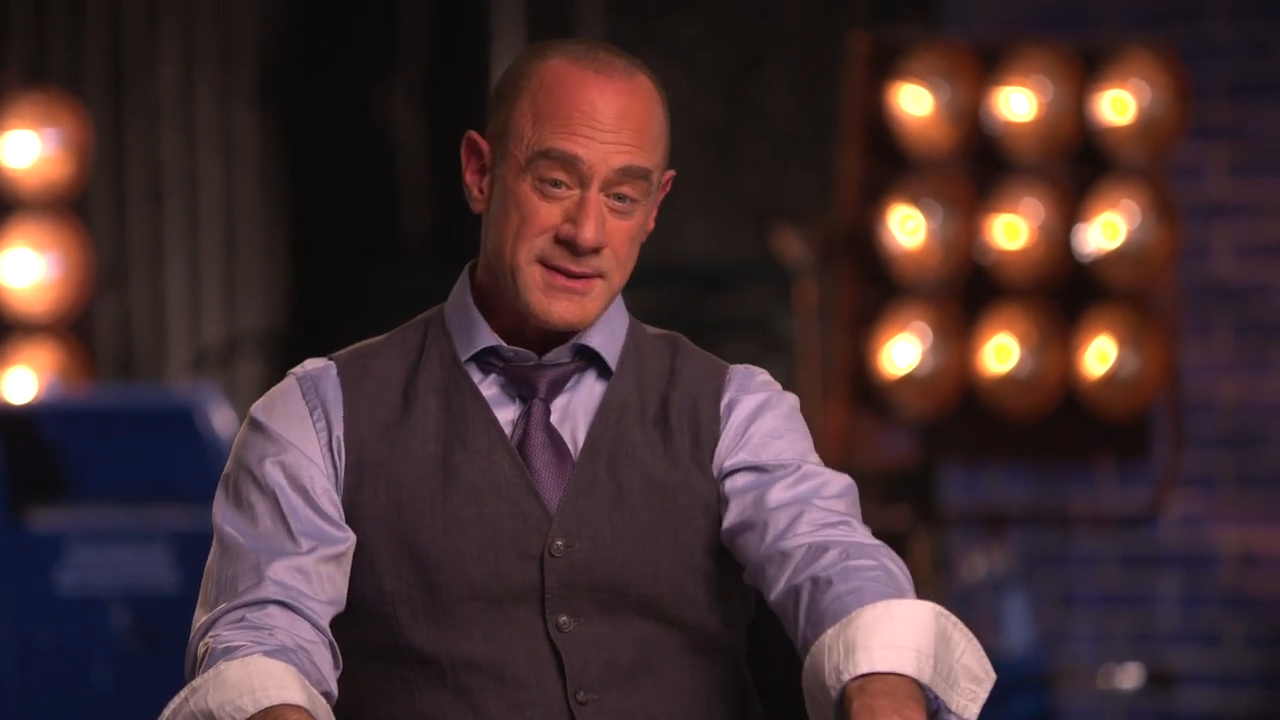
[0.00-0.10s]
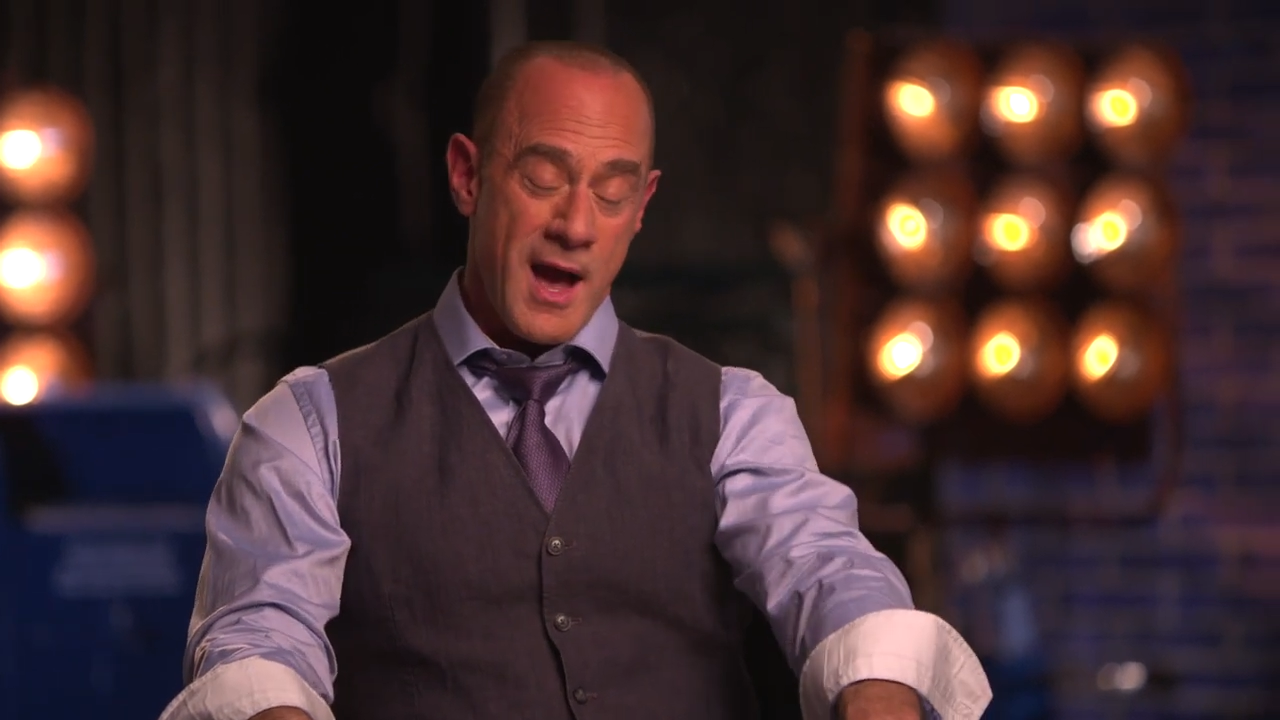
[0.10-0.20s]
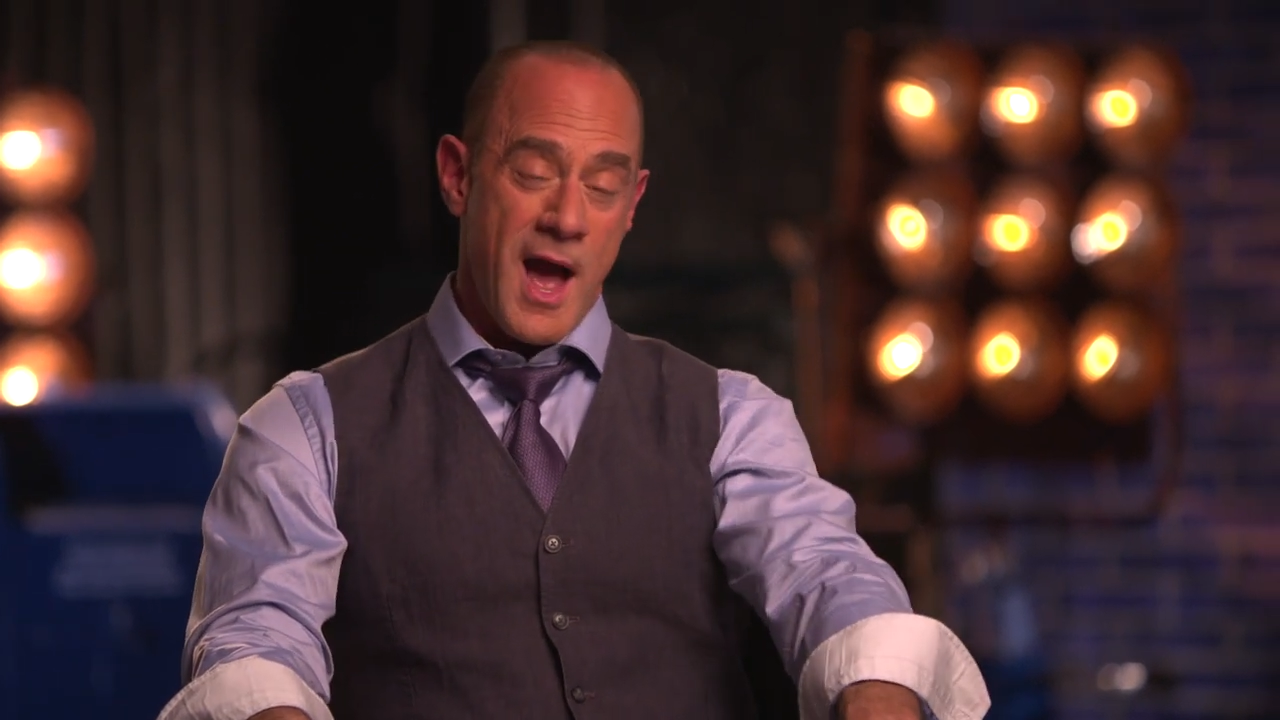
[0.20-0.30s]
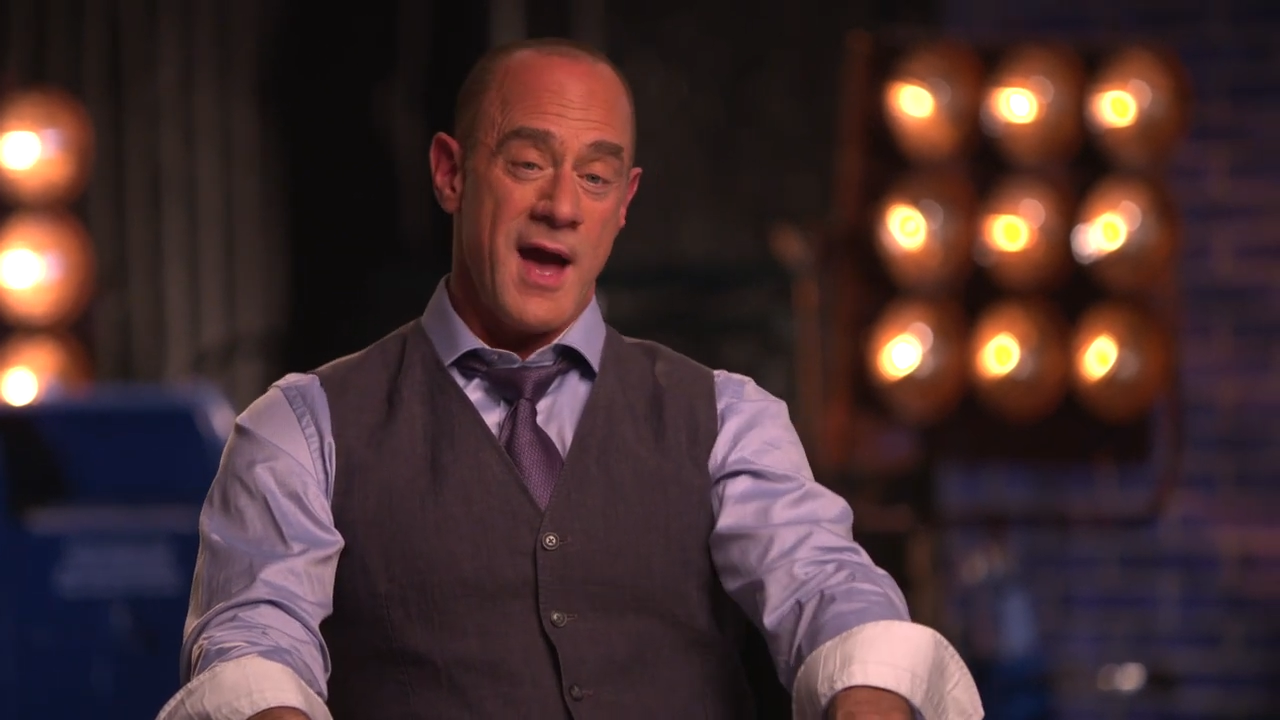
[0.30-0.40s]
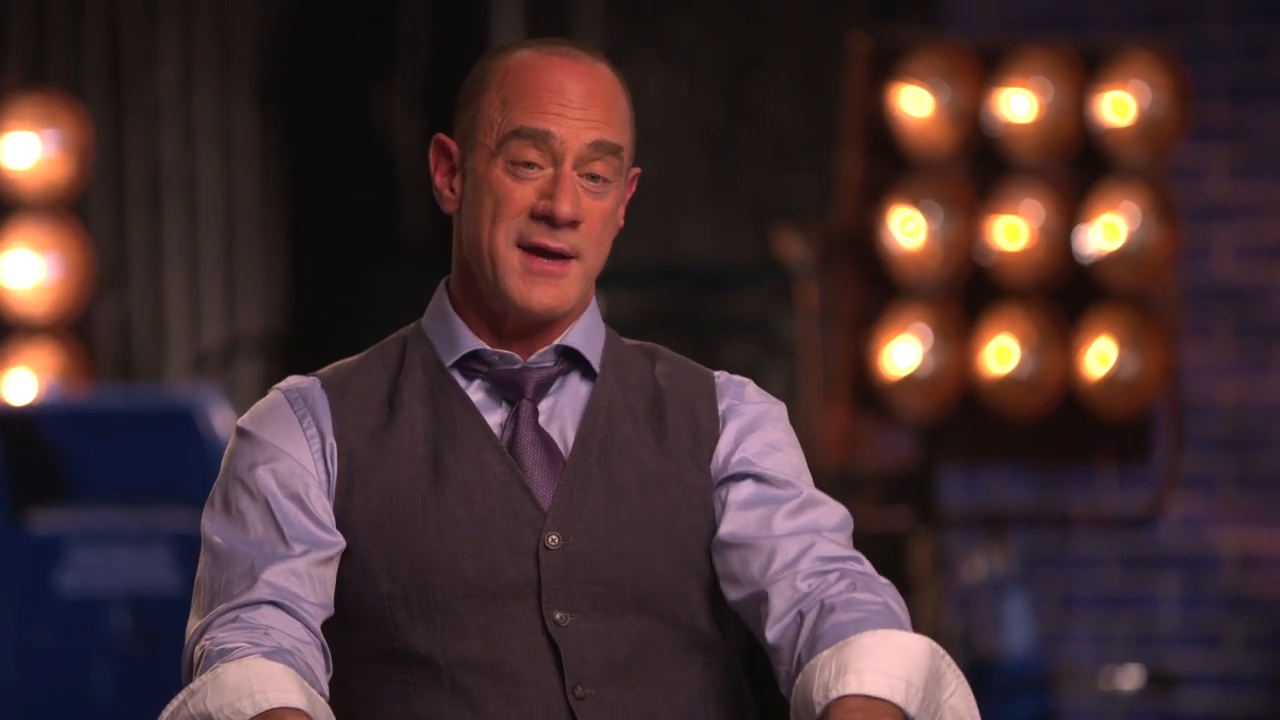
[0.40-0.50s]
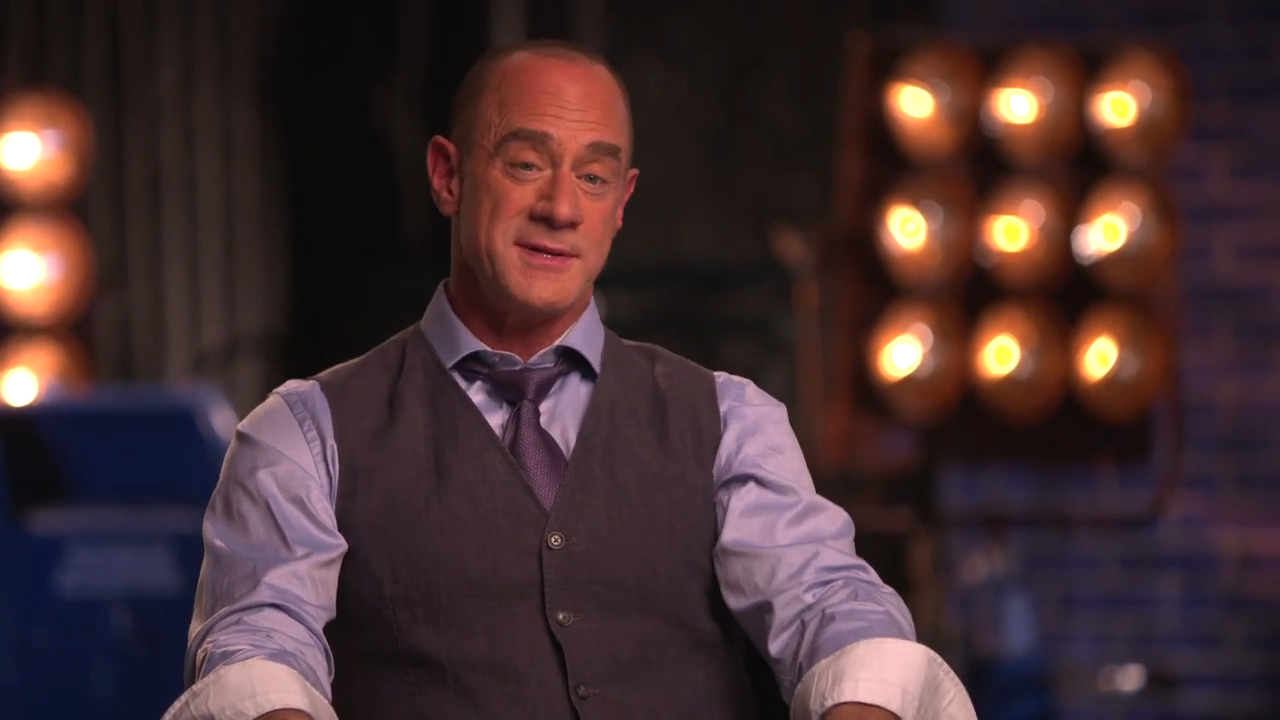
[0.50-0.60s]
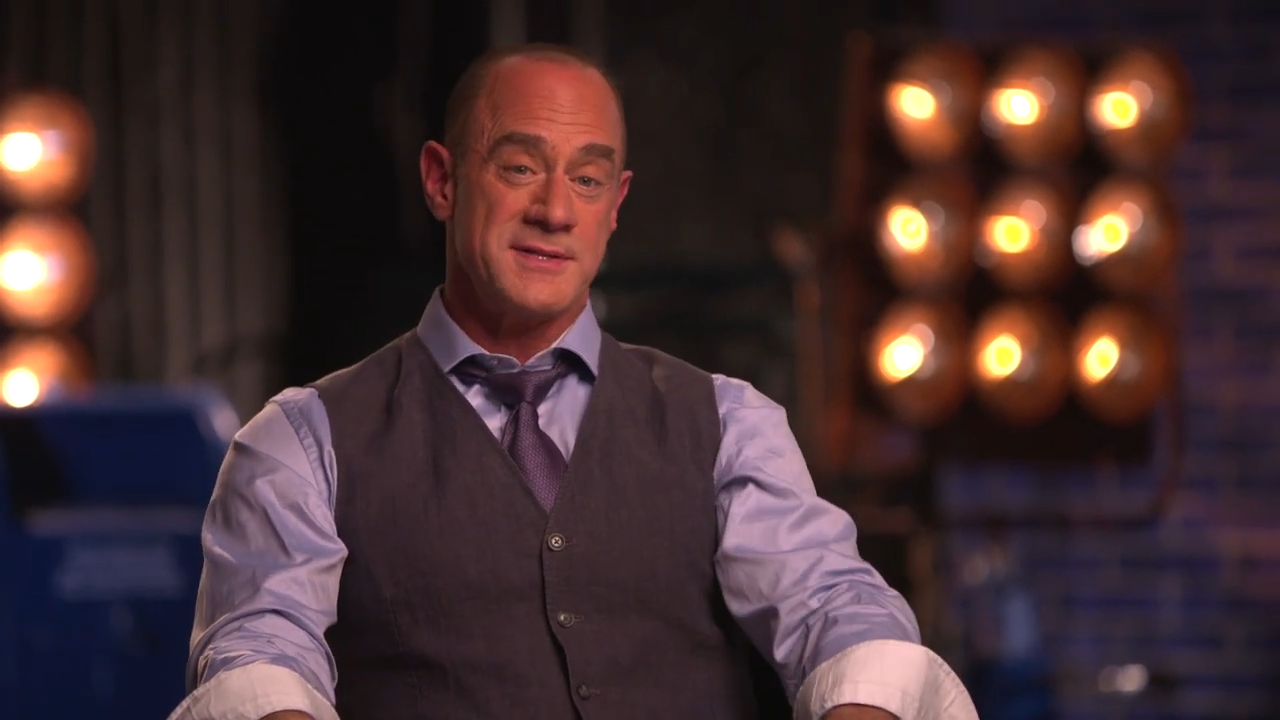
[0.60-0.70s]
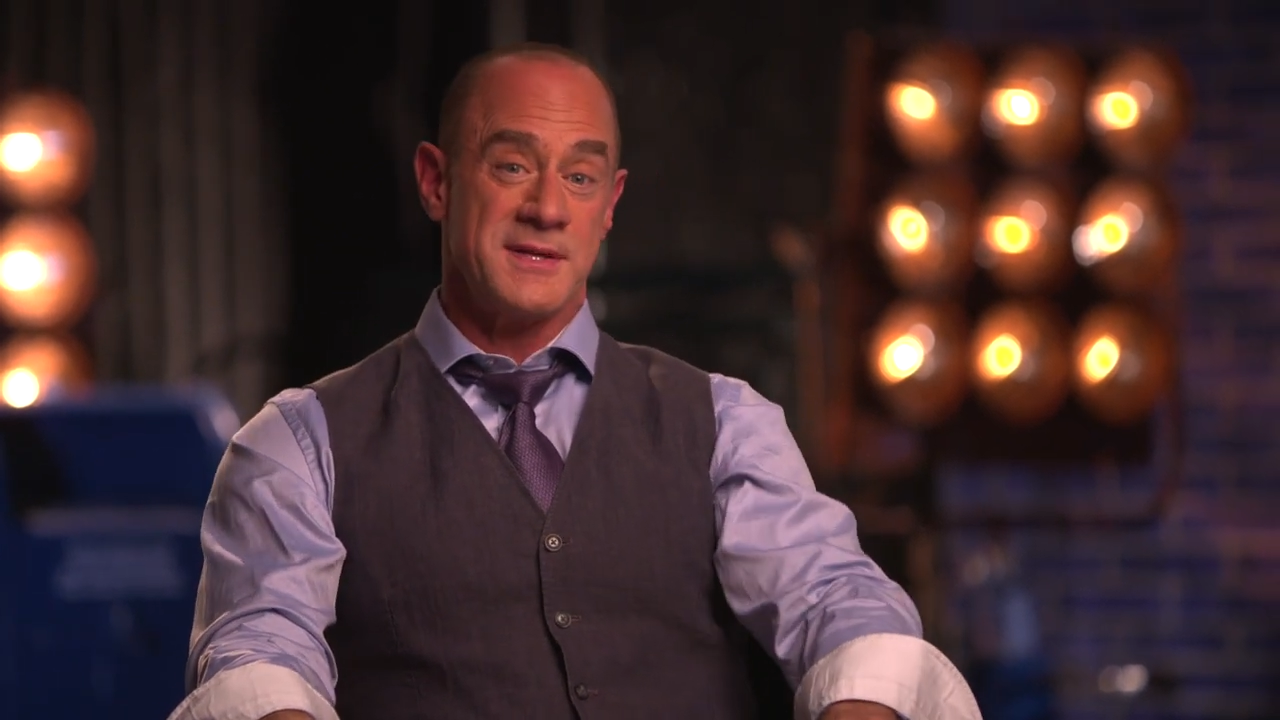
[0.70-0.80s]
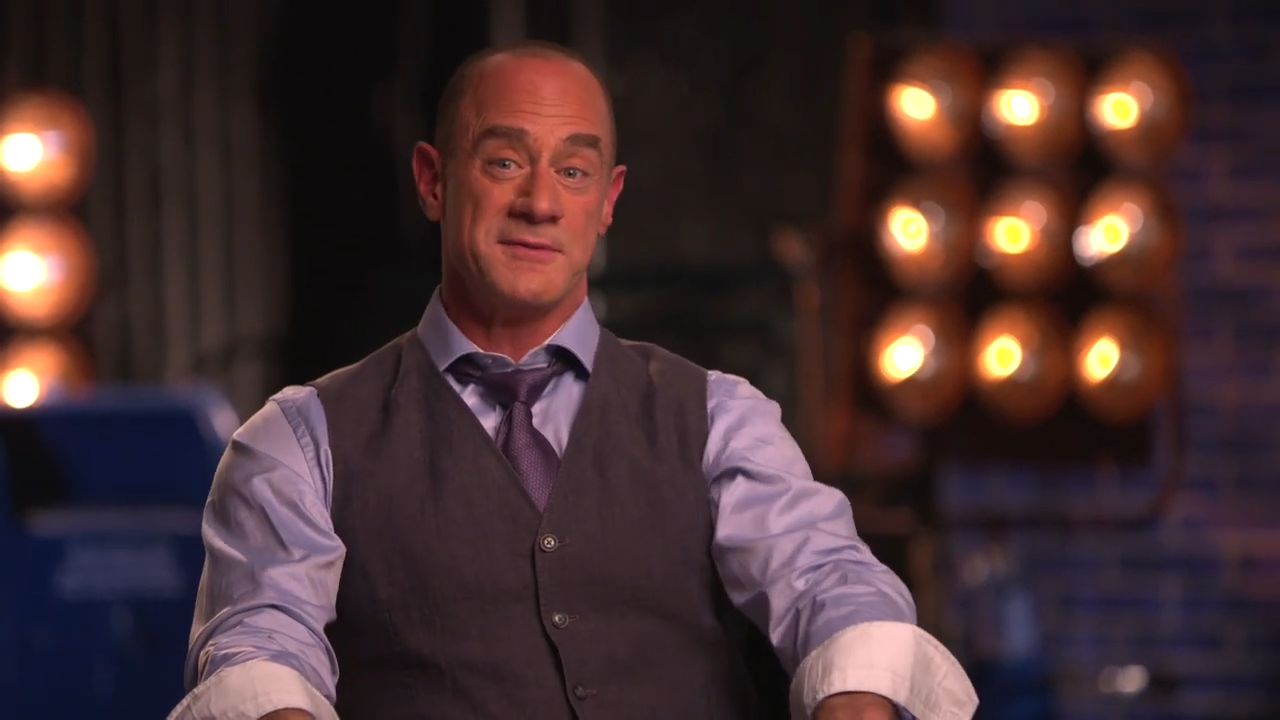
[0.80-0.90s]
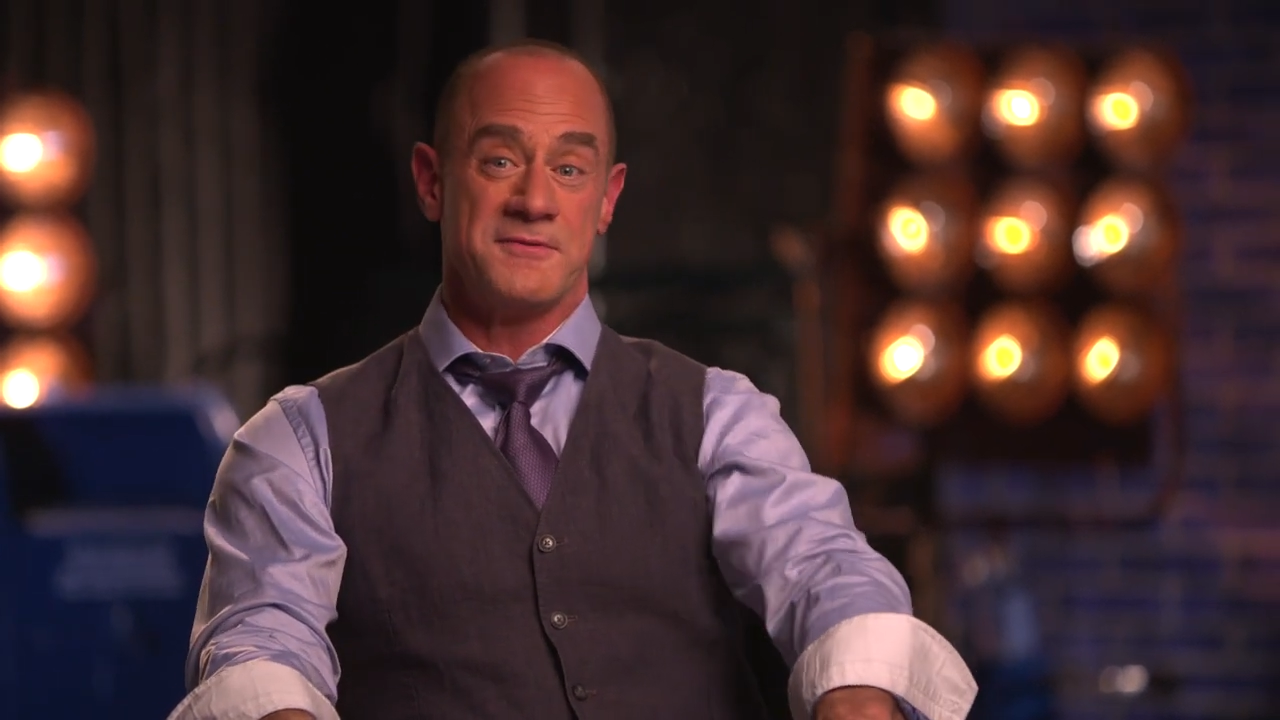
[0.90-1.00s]

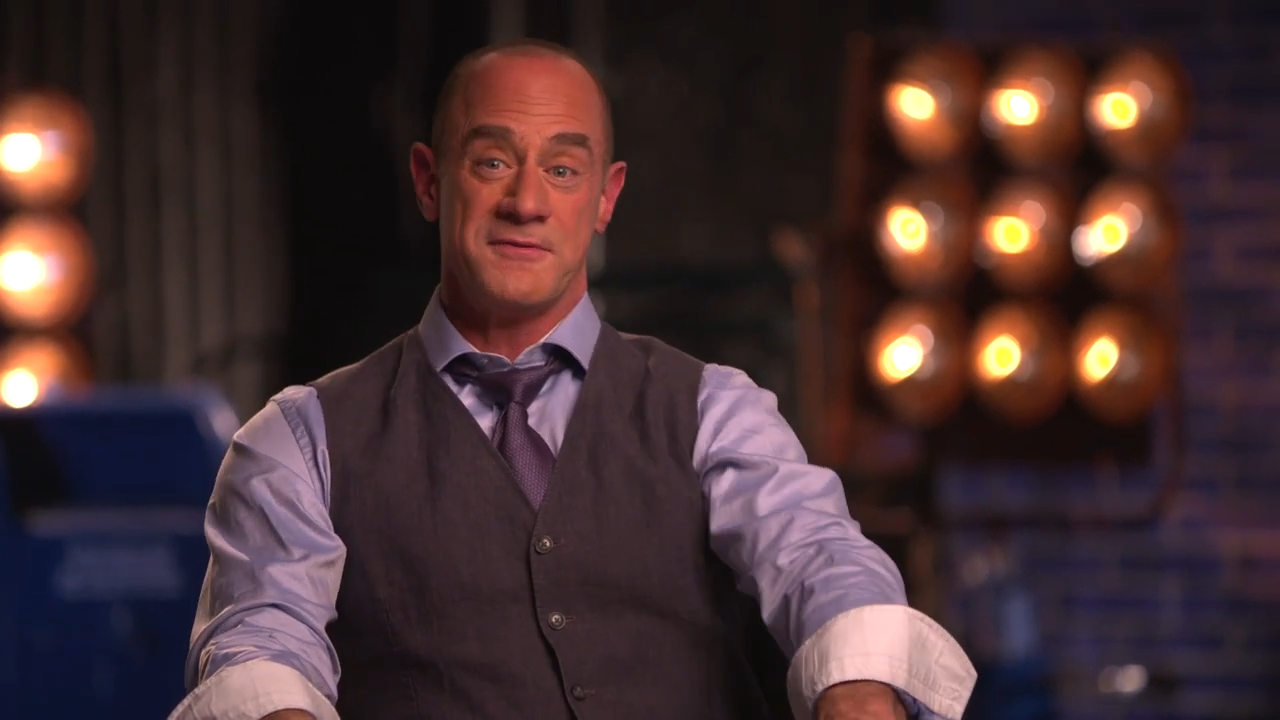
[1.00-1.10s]
guys and